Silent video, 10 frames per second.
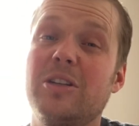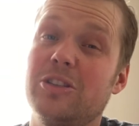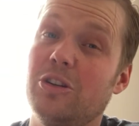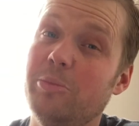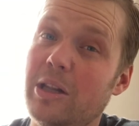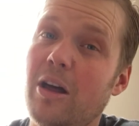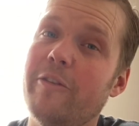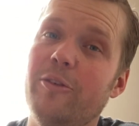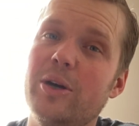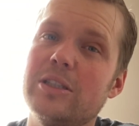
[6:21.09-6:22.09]
There's going to be a lot
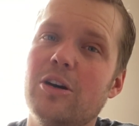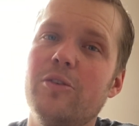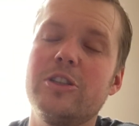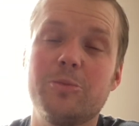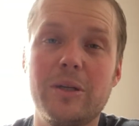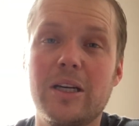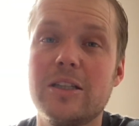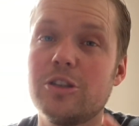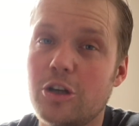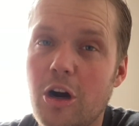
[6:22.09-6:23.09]
of voiceovers
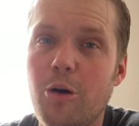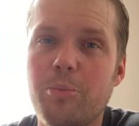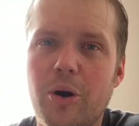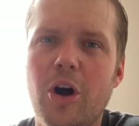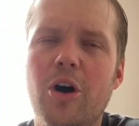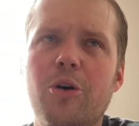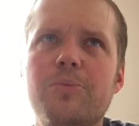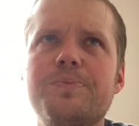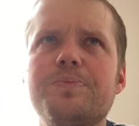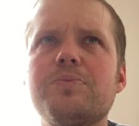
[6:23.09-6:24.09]
because GoPro